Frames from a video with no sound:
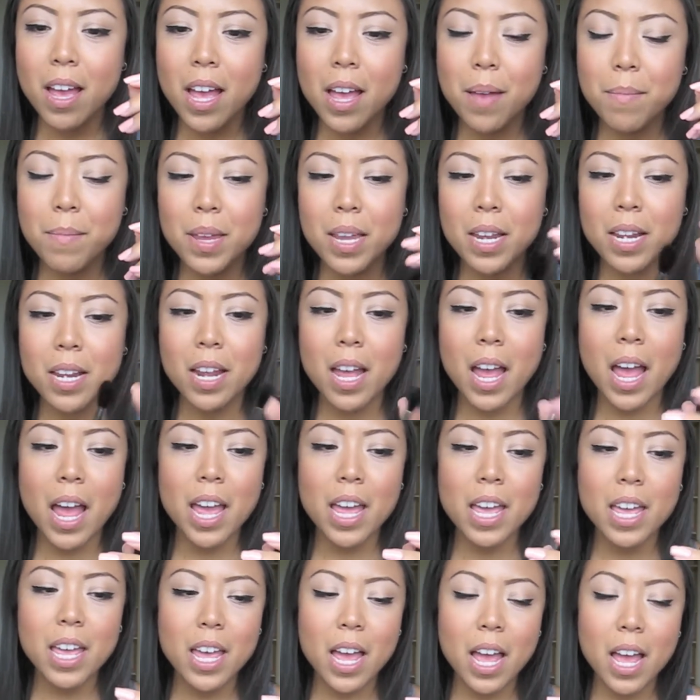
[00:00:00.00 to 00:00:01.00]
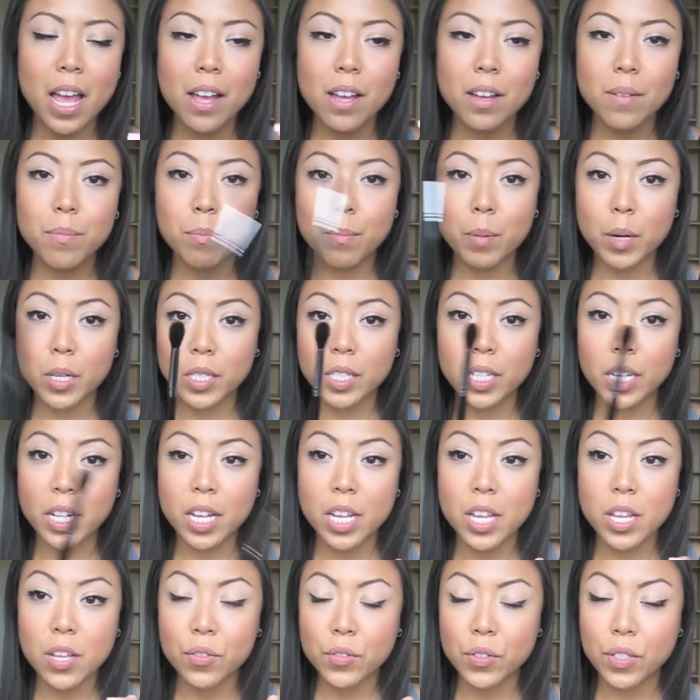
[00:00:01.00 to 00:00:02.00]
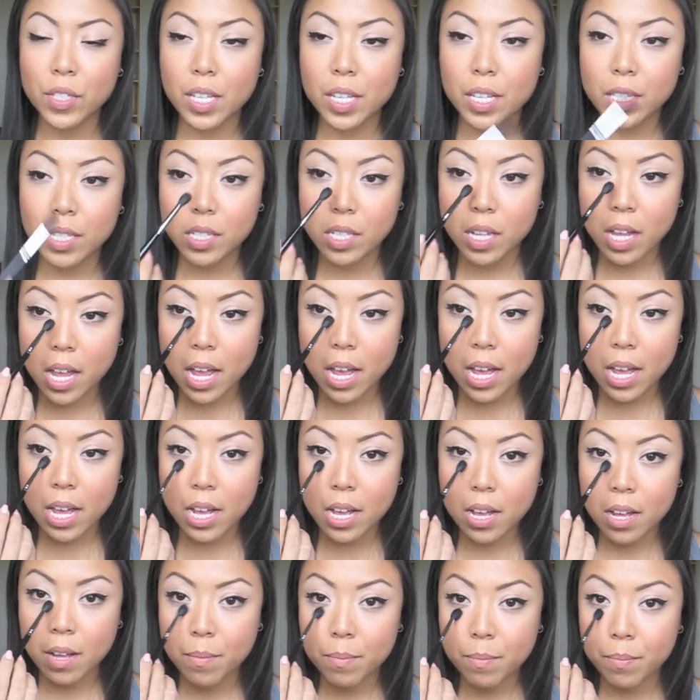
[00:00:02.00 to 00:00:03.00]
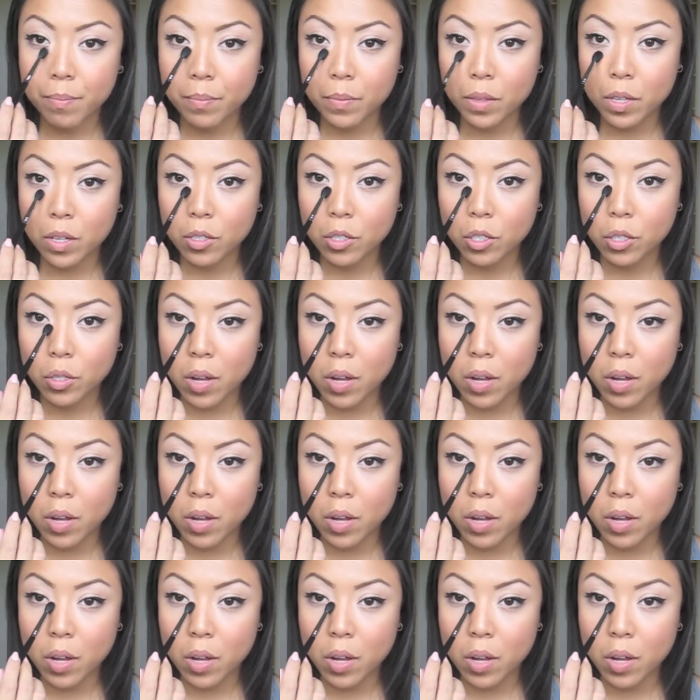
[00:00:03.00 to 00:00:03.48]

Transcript: I mean, I personally use this to